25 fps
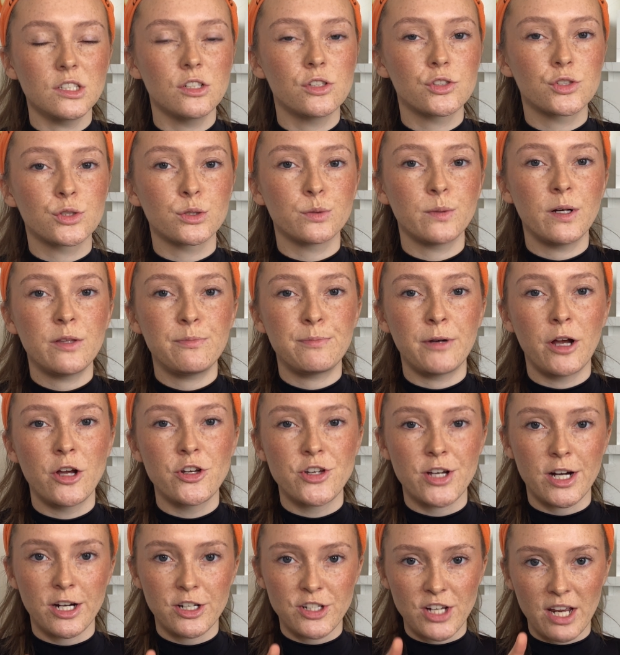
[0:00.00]
So with brow
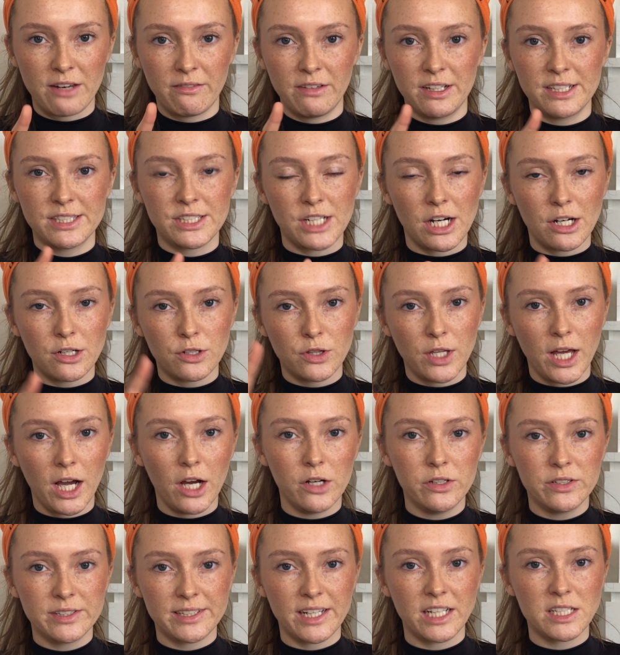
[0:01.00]
gel I generally start on the
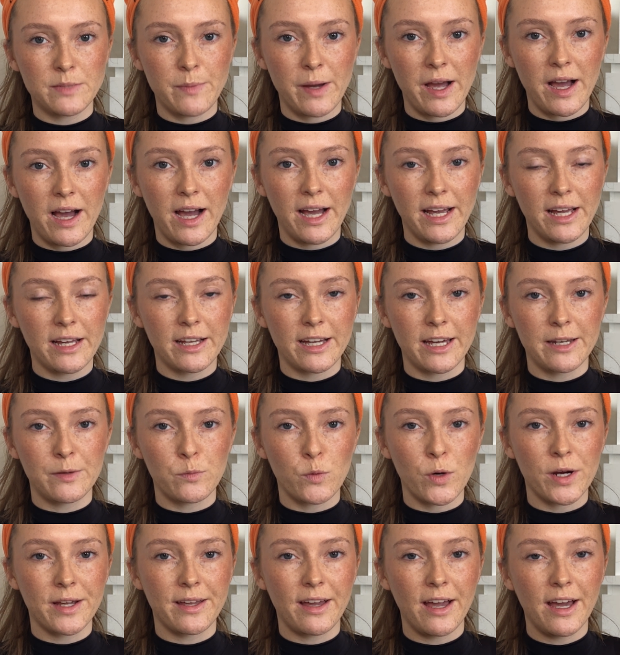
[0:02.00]
outside of my eye and kind of
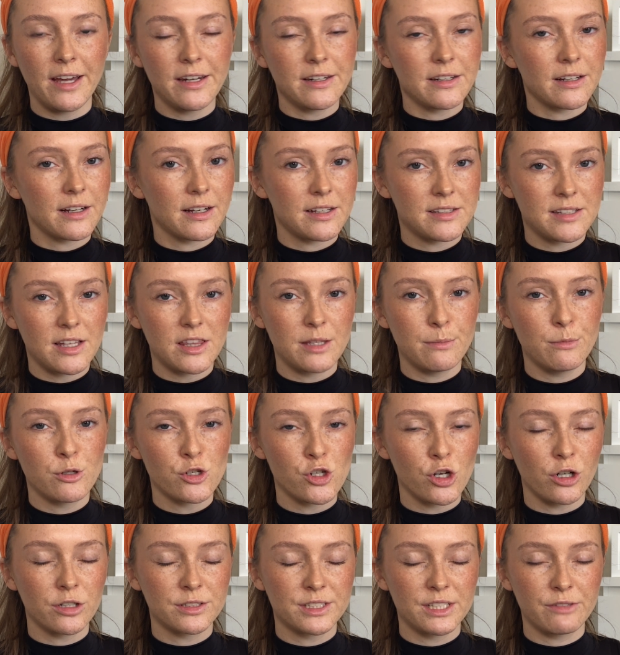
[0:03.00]
work it in, because then the
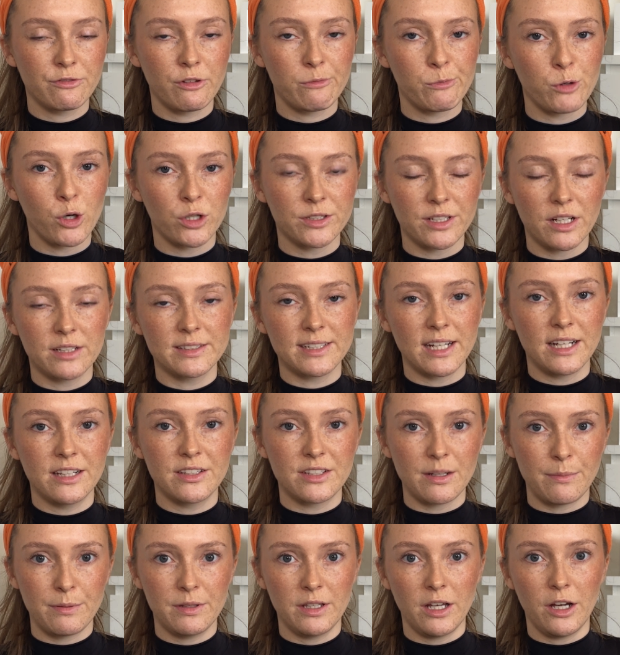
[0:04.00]
majority of the product ends
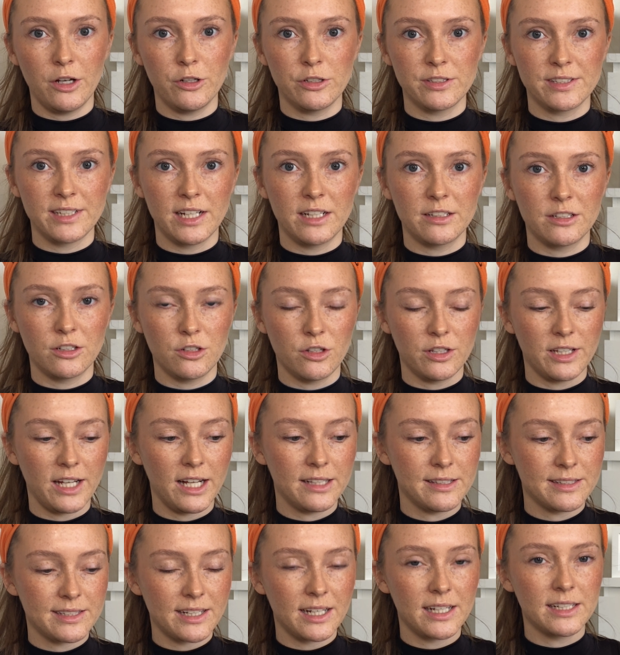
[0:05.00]
up on the outside and not the
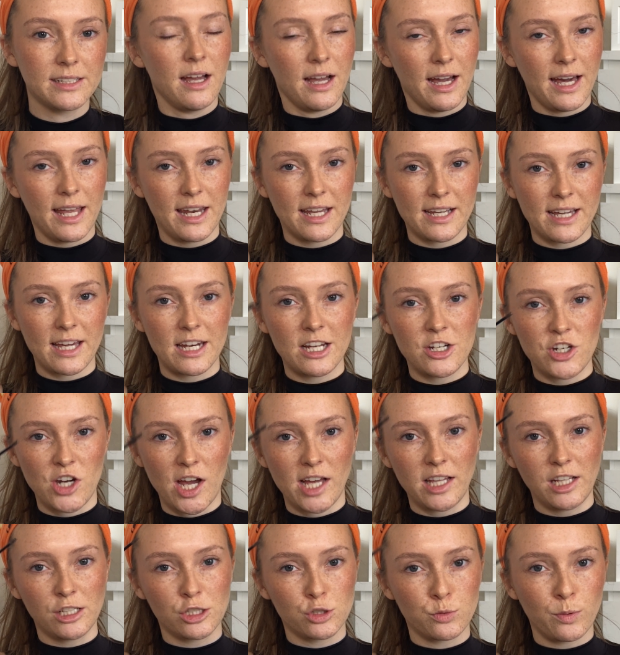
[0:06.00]
inside, and I kind of try
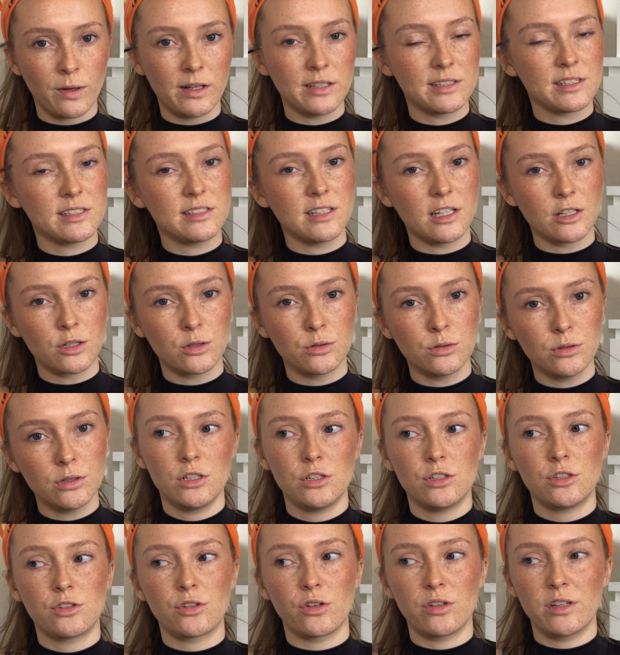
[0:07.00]
like twist as I go
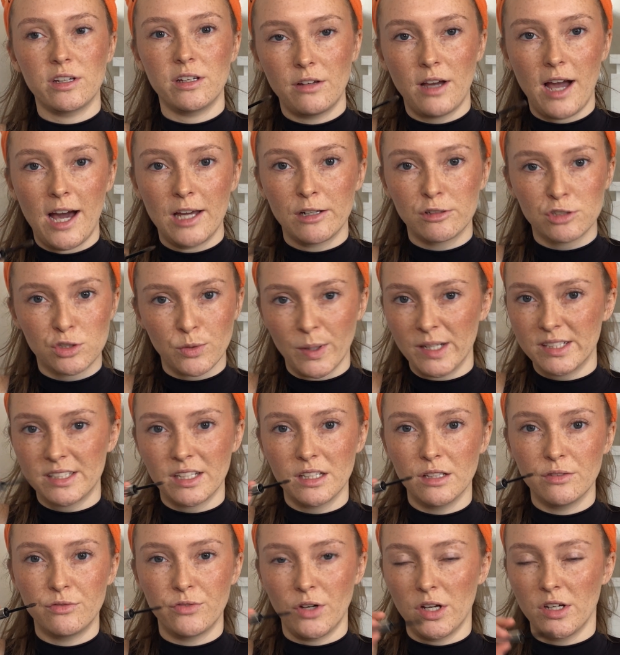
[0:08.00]
so that I don't twist at
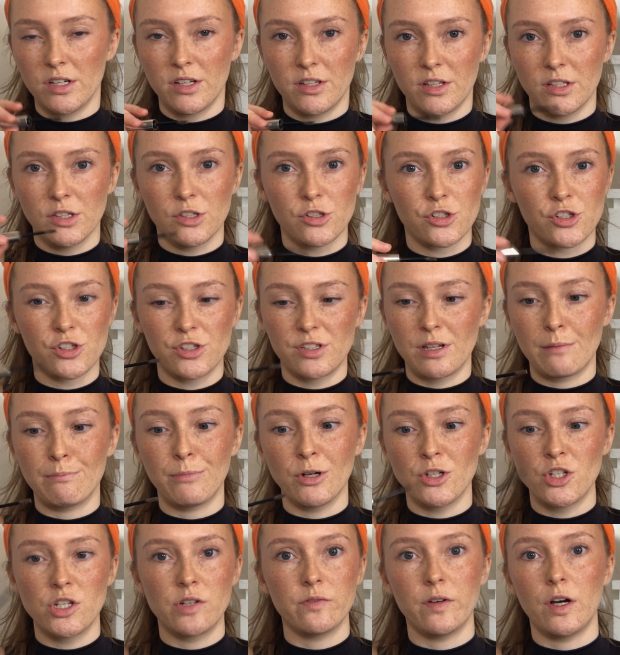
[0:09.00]
the front and then there's just a
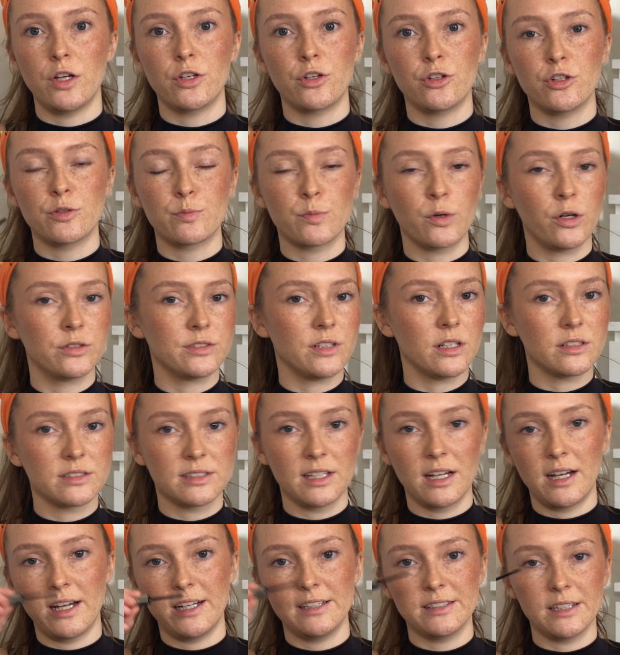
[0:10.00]
bunch of unused product
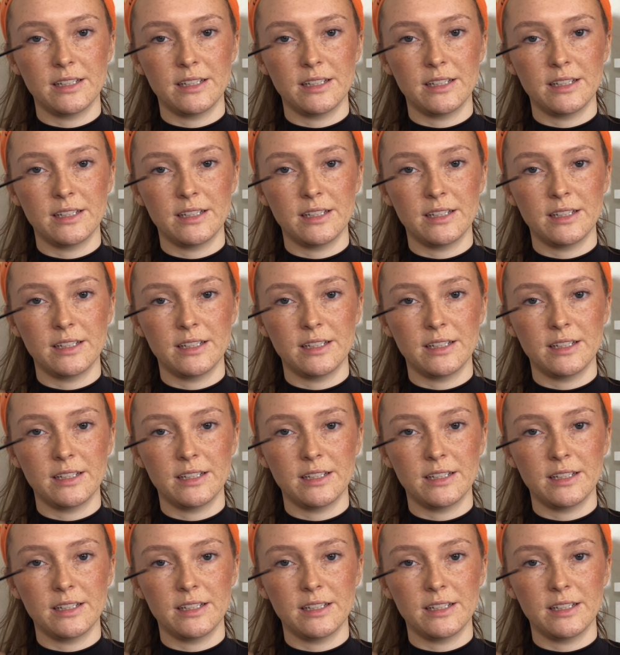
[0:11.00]
that I end